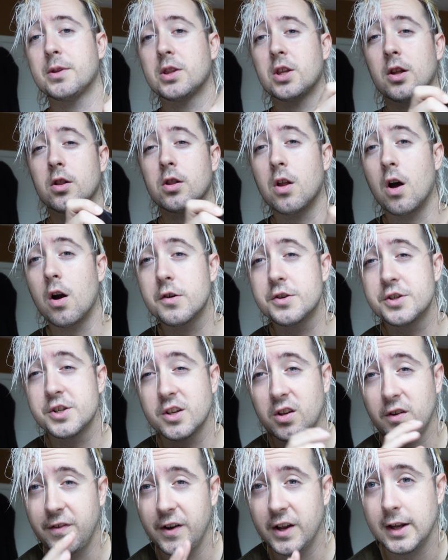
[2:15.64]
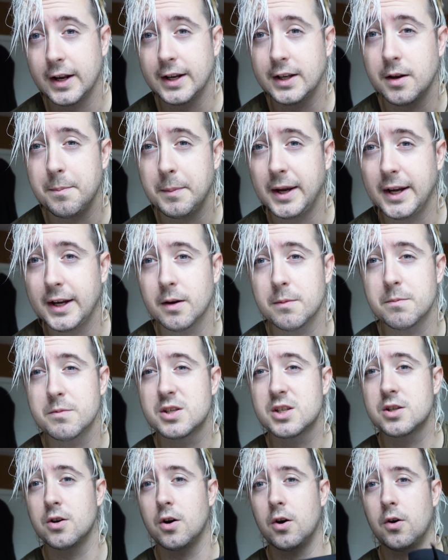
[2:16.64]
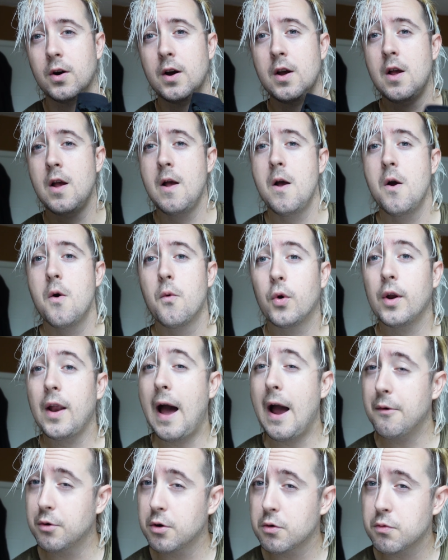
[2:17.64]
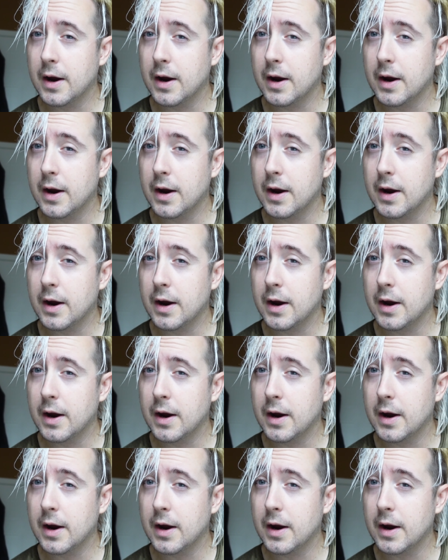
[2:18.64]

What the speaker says: but the larges fit like the mediums. So what I would